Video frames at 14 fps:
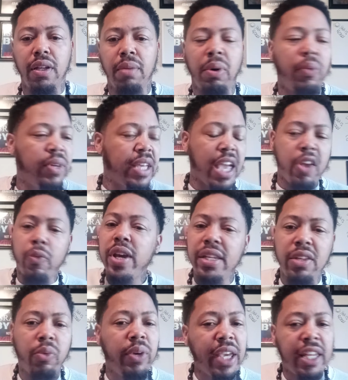But we ain't
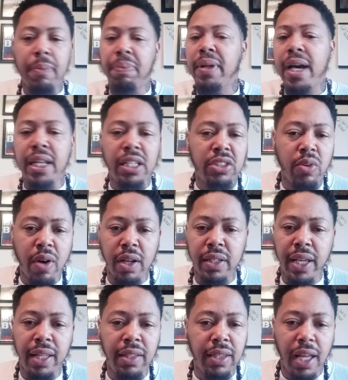reading it. We ain't applying it to our
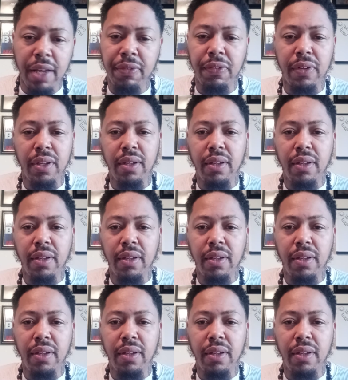daily life.